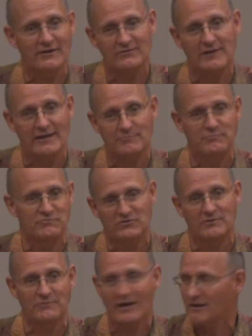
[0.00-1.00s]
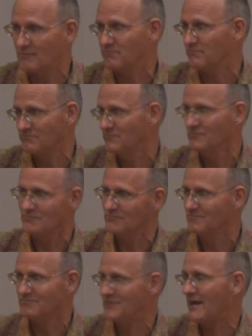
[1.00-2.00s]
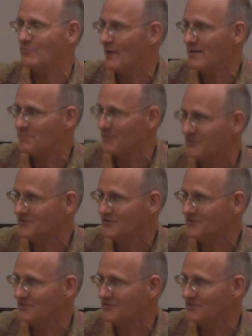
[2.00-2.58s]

me as like some kind of dead weight